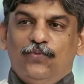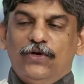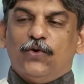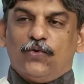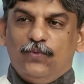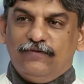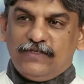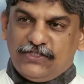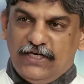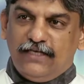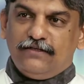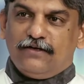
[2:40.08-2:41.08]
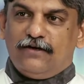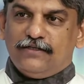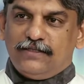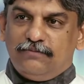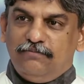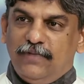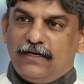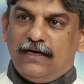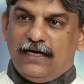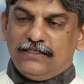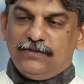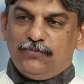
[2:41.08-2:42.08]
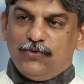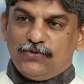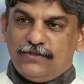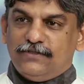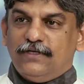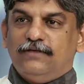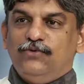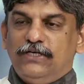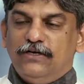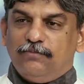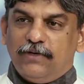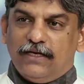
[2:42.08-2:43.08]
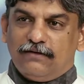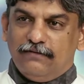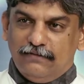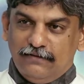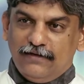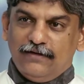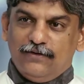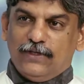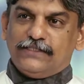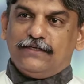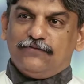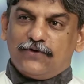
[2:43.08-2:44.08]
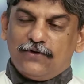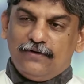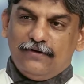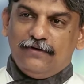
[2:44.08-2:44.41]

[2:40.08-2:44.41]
We don't. We've just changed the concept, made it larger portions, and we eat in a plate, once and for all.